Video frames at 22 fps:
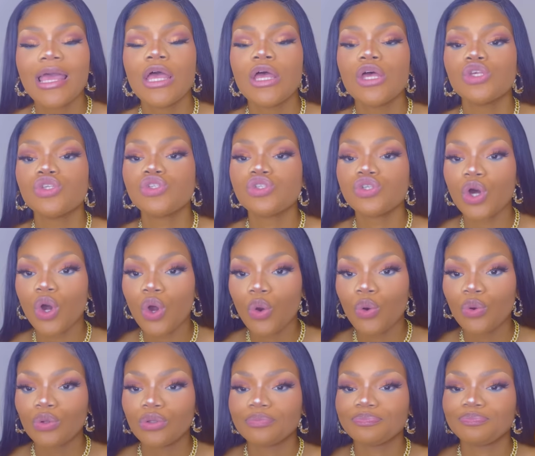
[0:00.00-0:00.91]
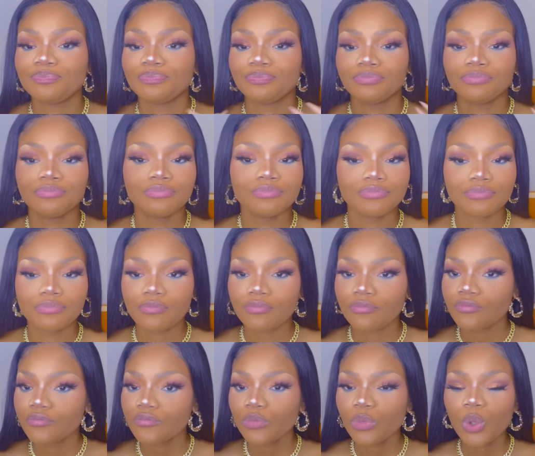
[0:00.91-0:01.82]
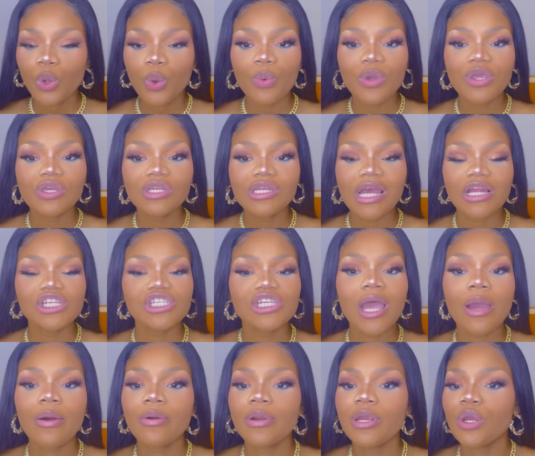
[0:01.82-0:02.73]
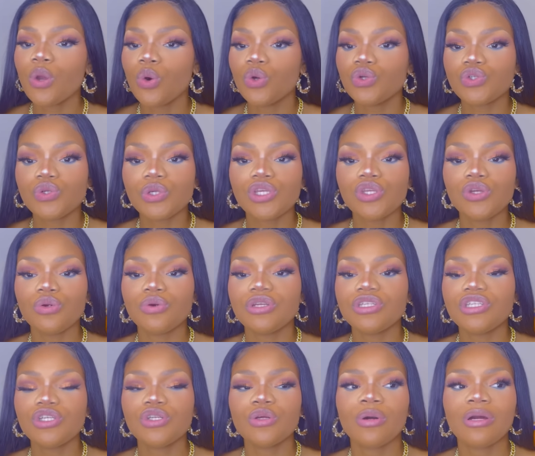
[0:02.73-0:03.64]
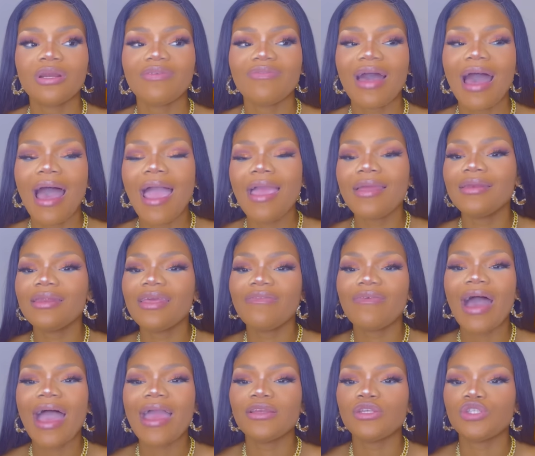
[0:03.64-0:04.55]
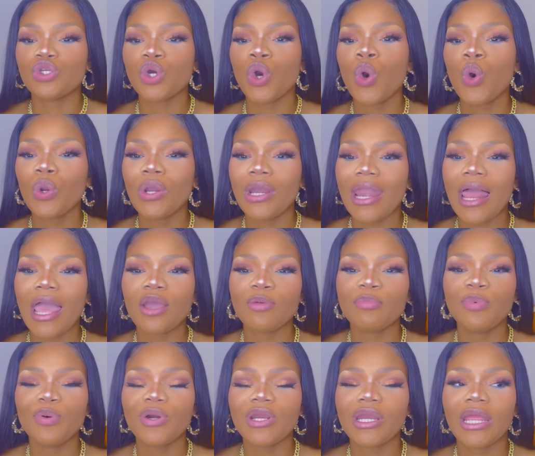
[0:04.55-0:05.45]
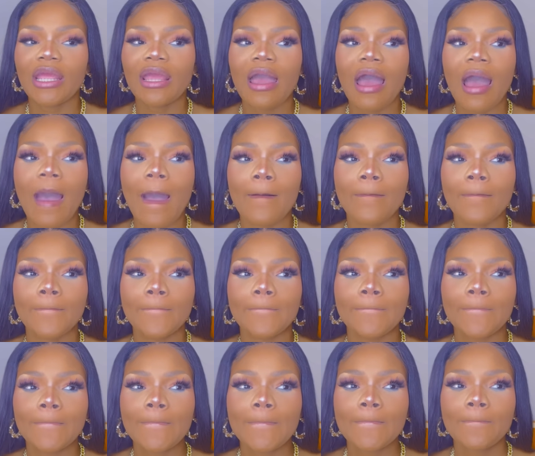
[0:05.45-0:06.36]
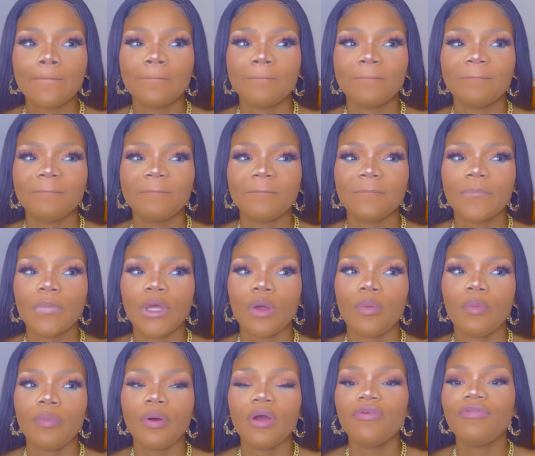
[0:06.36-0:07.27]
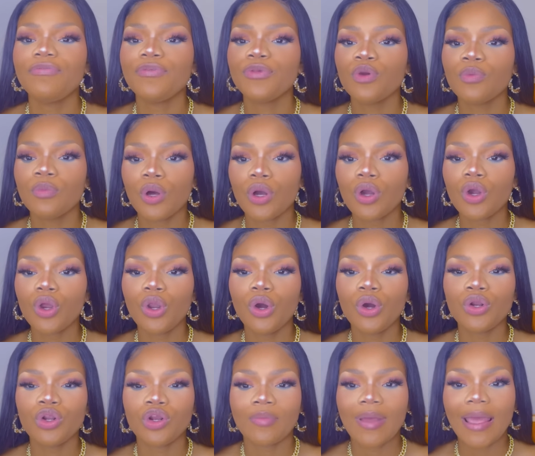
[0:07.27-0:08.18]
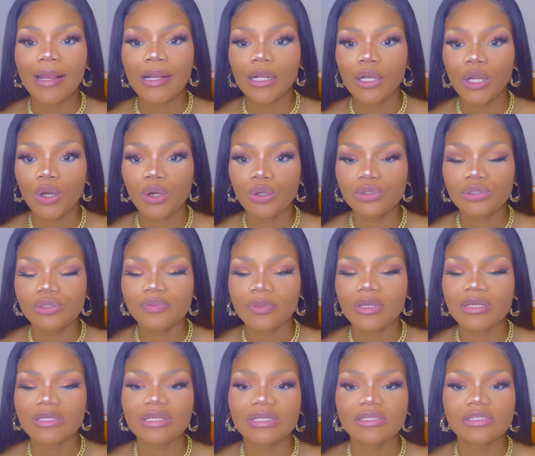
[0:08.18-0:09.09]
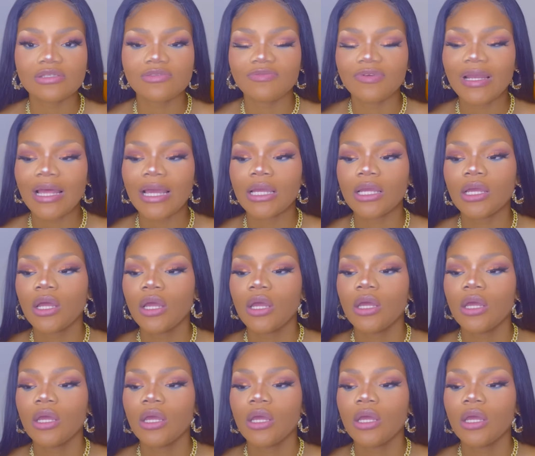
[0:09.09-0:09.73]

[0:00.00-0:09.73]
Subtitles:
So, are you done showering or doing your routine or whatever? I don't like putting perfume or cologne on my clothes, because I just feel like,